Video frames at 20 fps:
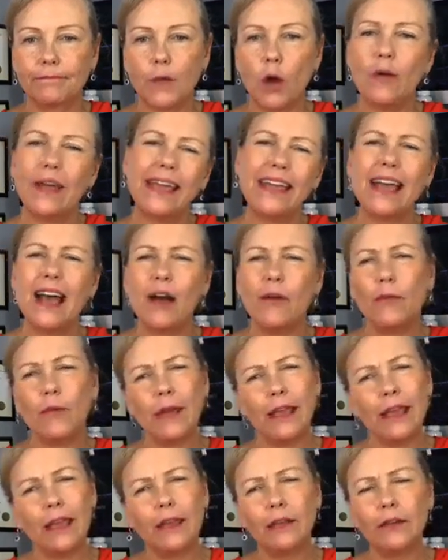Okay, yeah,
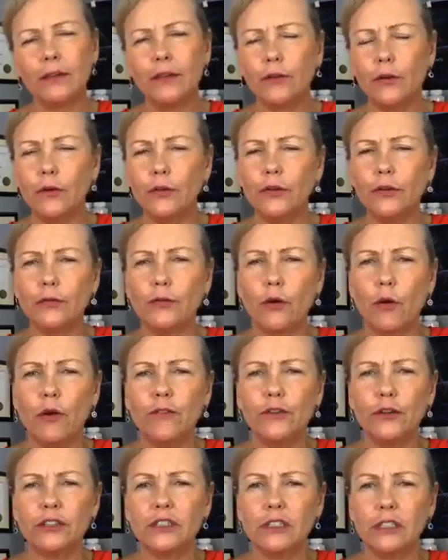okay.
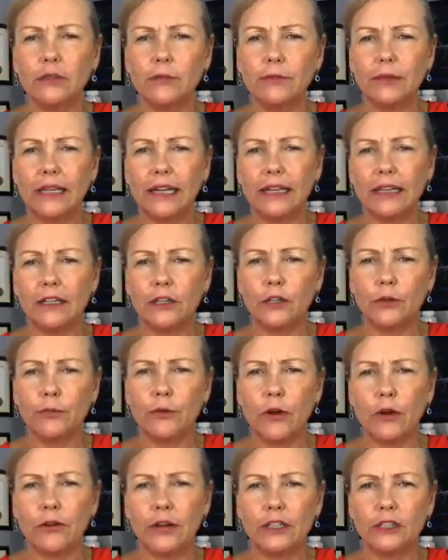If you're still getting good
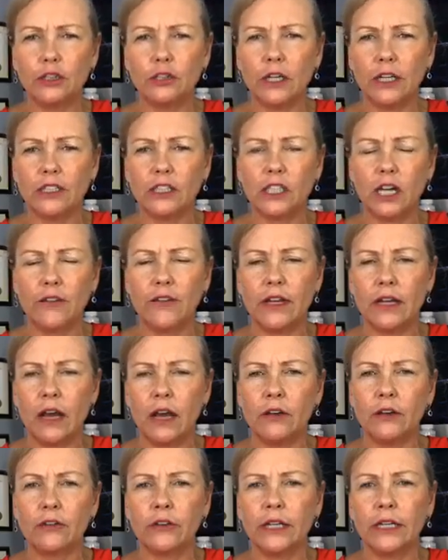progress, you're not starving
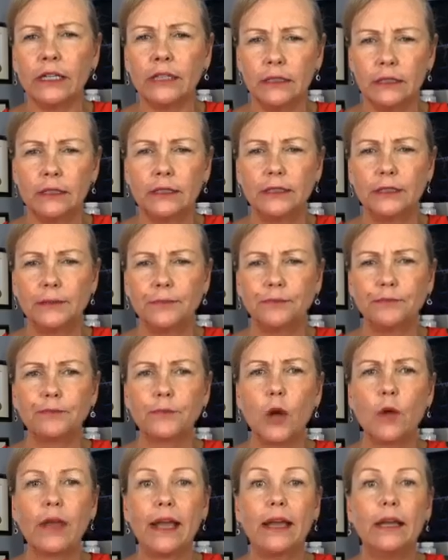hungry.
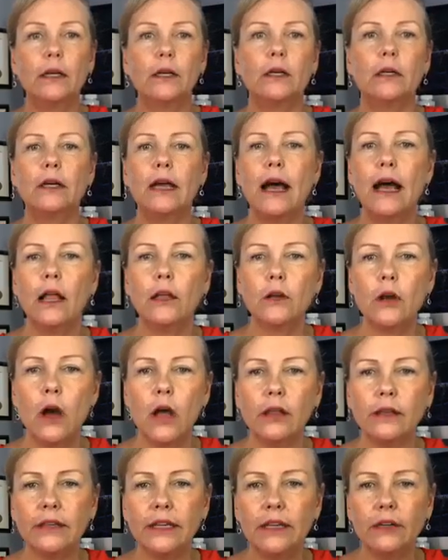Okay,
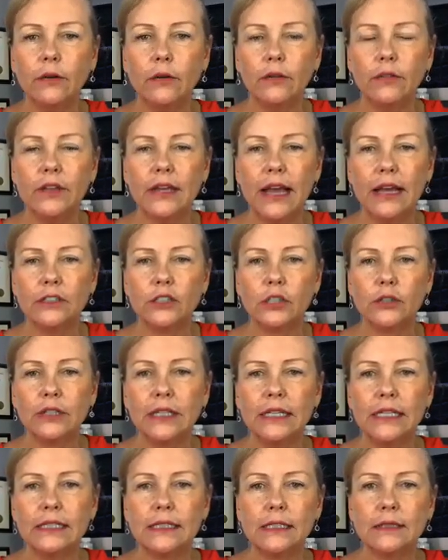alcohol and keto. The answer
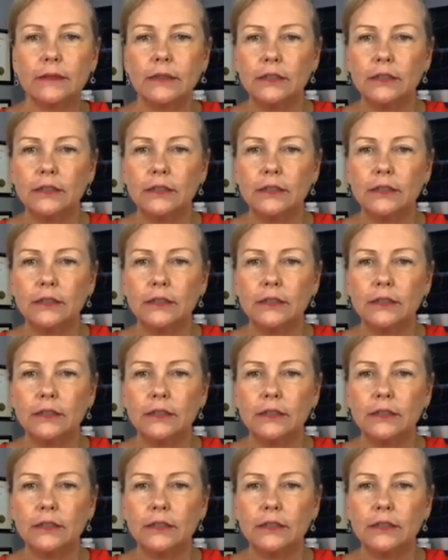is,